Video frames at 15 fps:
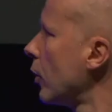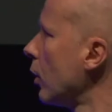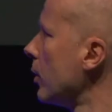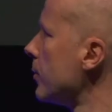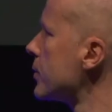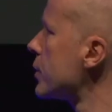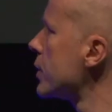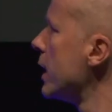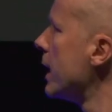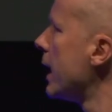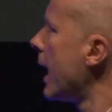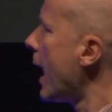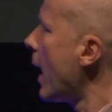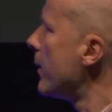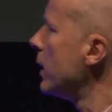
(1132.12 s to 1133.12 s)
columns,
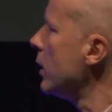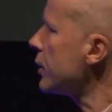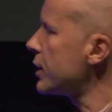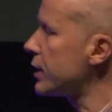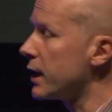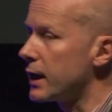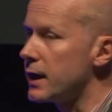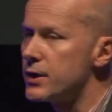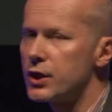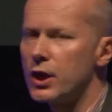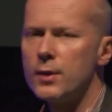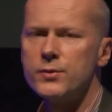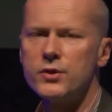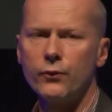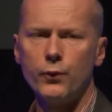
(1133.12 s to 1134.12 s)
and we looked at it in
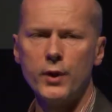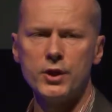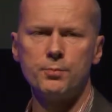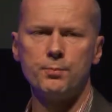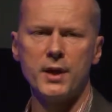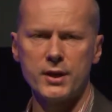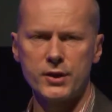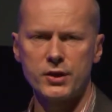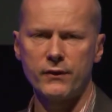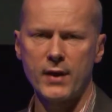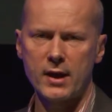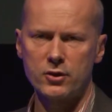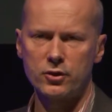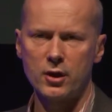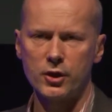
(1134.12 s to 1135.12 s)
terms of which bits of
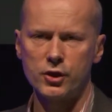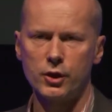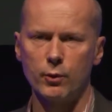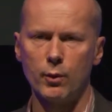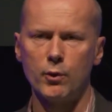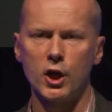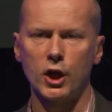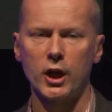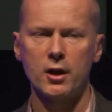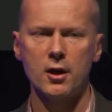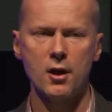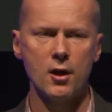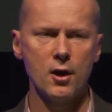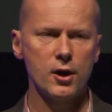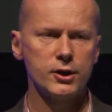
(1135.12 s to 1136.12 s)
that structure were working
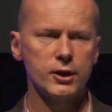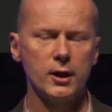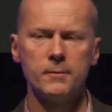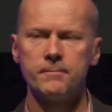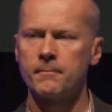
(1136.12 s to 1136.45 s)
hard